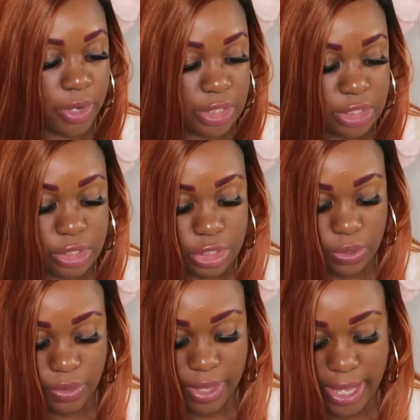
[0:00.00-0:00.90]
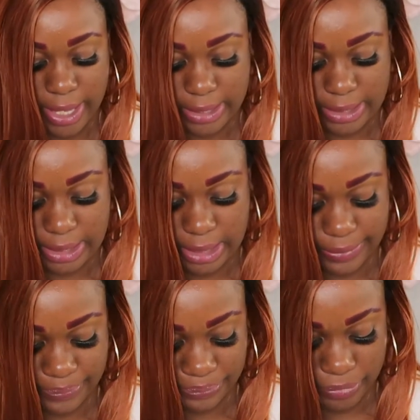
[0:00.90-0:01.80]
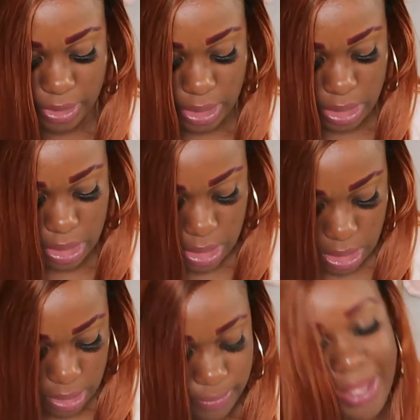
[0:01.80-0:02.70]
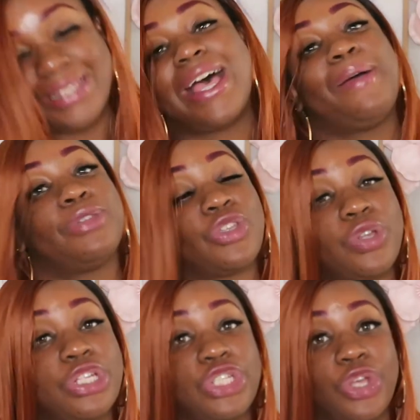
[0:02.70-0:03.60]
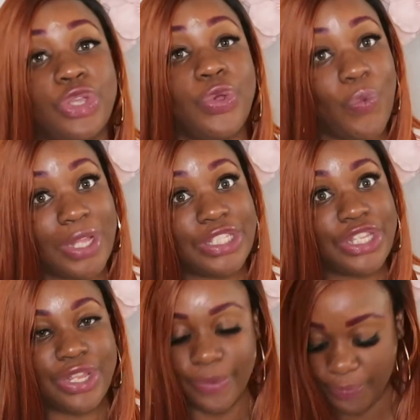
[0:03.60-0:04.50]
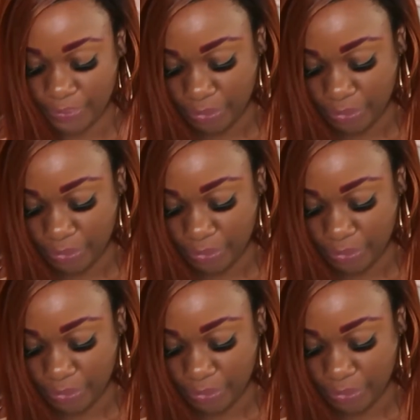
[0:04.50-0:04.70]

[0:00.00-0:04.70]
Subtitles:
going to do that, because I'm just going to show you what to do.